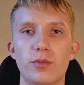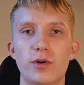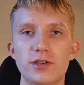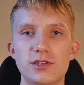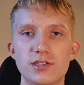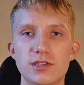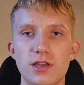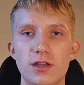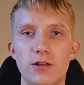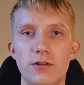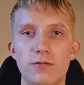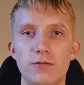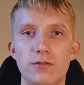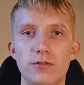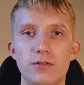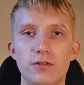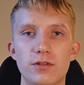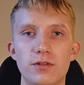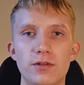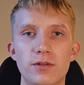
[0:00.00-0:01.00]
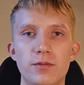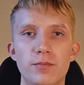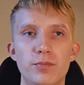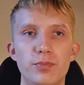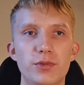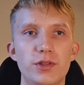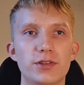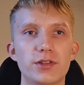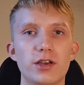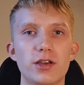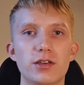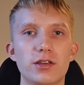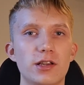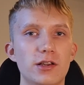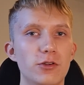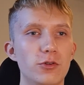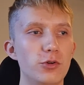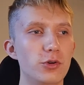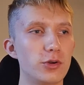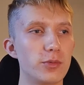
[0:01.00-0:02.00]
myself that I
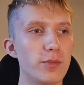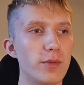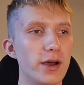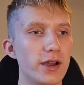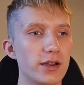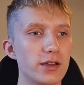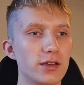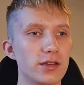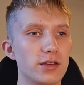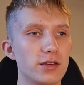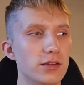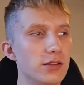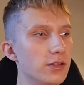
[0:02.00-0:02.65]
can look back